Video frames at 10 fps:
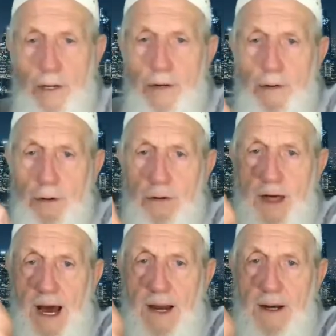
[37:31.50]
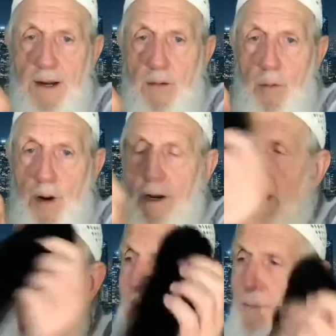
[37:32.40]
do that, what'll
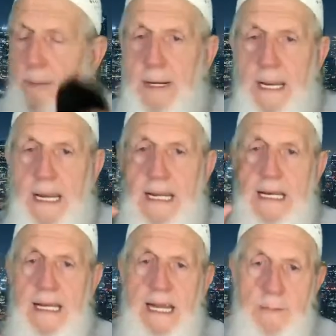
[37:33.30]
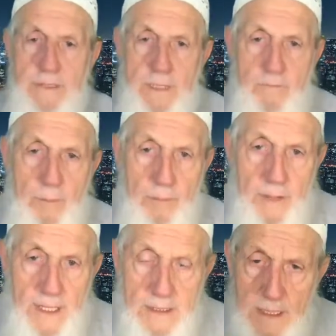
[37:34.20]
happen, it keeps it from
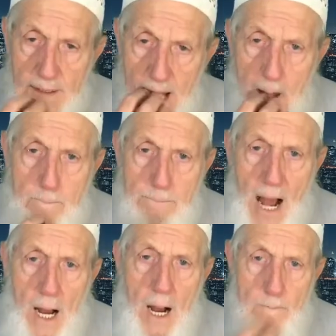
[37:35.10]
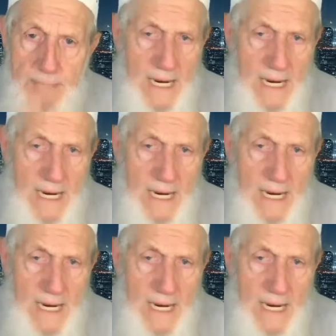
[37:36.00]
that puh